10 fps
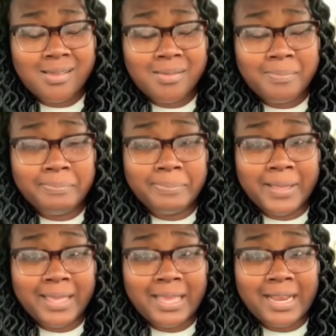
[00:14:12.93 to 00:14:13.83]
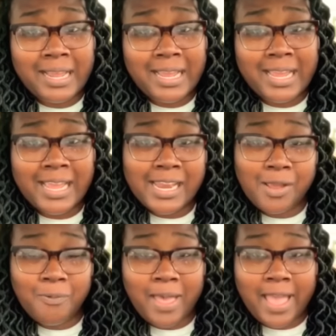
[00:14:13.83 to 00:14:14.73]
But
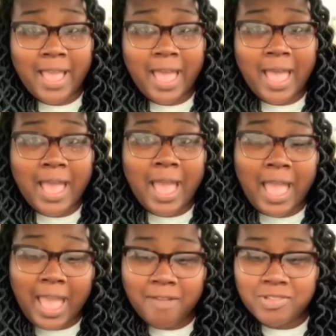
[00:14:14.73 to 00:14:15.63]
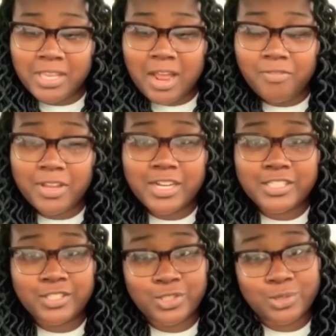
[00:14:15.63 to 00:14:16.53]
anyway, I have to get off of here
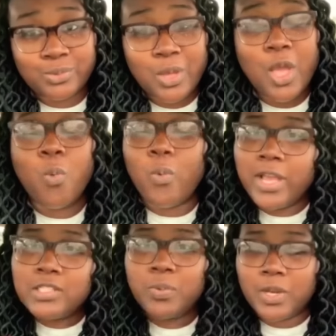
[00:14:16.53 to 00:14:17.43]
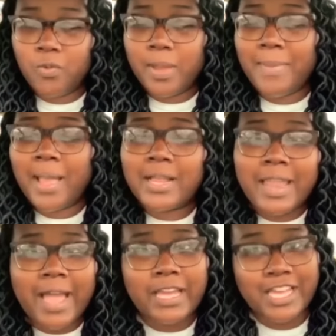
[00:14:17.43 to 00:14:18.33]
because it's 1:21. My
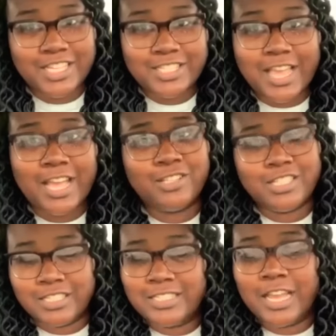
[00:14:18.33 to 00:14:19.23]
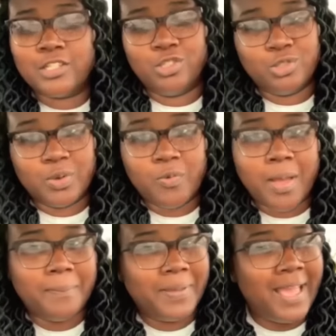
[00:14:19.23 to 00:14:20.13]
clock it's saying
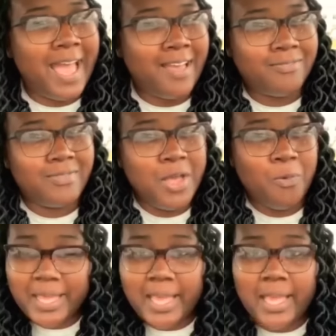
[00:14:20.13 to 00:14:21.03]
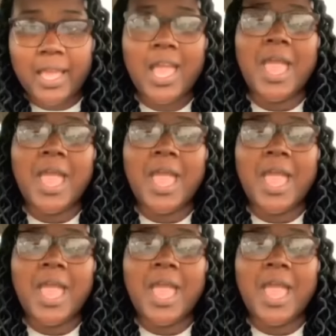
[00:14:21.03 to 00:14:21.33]
2:21, but